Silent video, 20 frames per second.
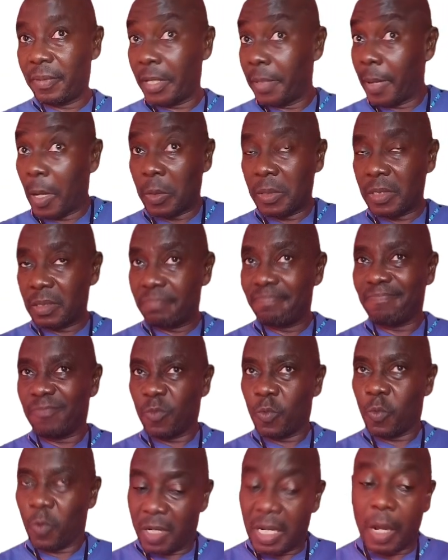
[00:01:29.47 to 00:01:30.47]
about
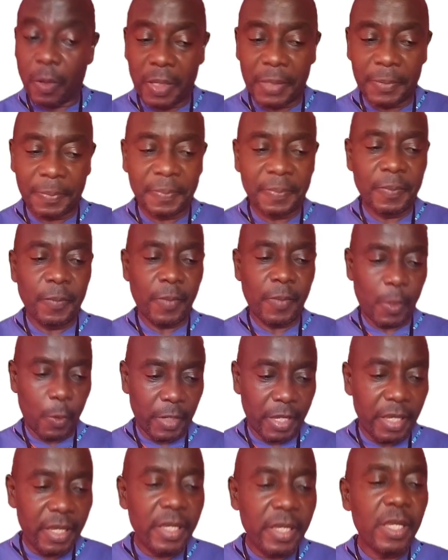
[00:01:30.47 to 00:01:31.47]
1 hour.
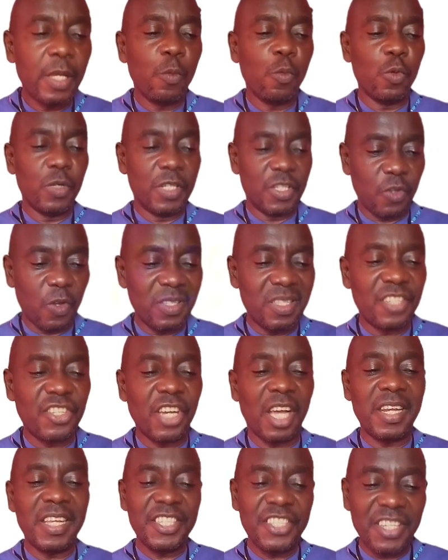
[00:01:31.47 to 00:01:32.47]
Okay, we'll discuss the
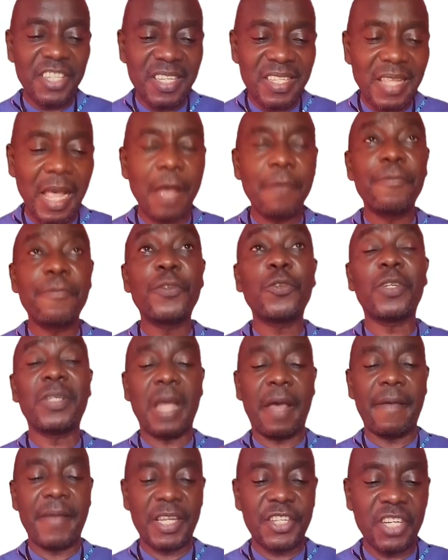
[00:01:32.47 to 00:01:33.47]
challenges and future
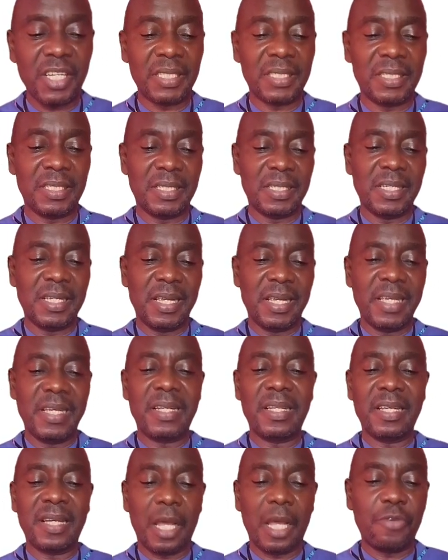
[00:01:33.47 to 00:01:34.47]
direction in
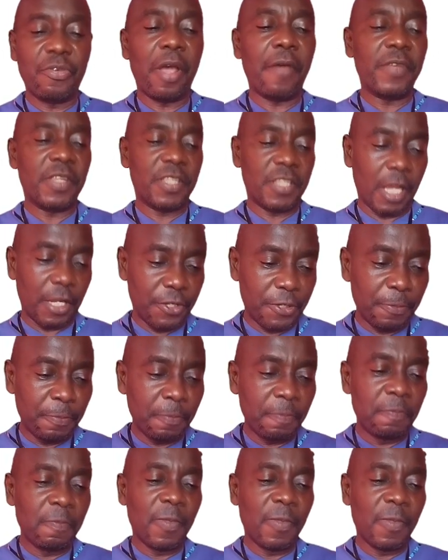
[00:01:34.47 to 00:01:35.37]
clinical trial research.